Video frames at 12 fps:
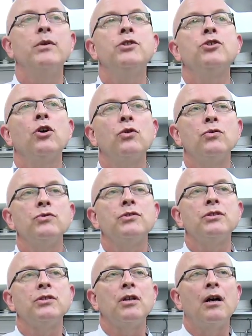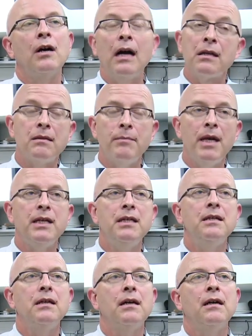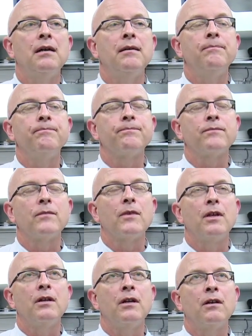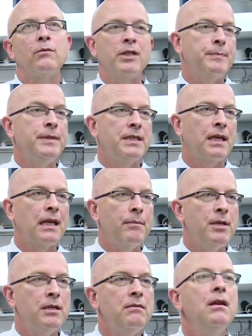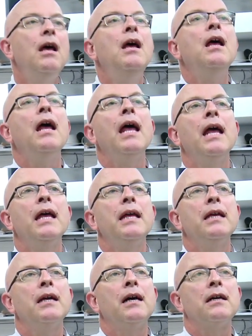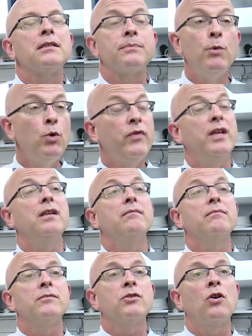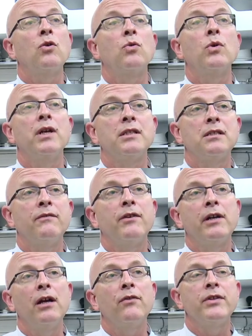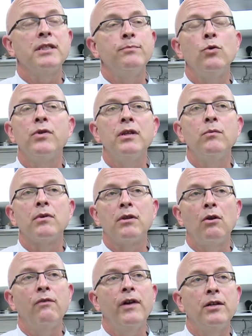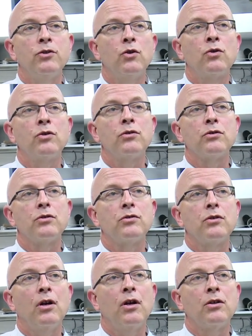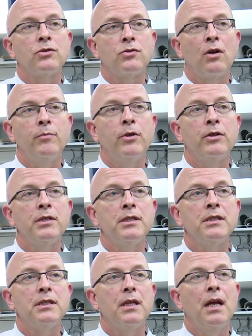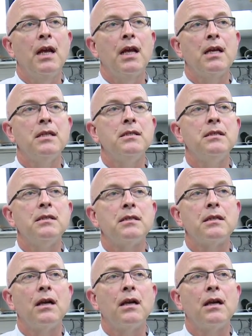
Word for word: We chose uh, out of the many um, uh, recipes that came in, a uh, smoothie. So it's a very healthy smoothie with low-fat yogurt, uh, strawberries, and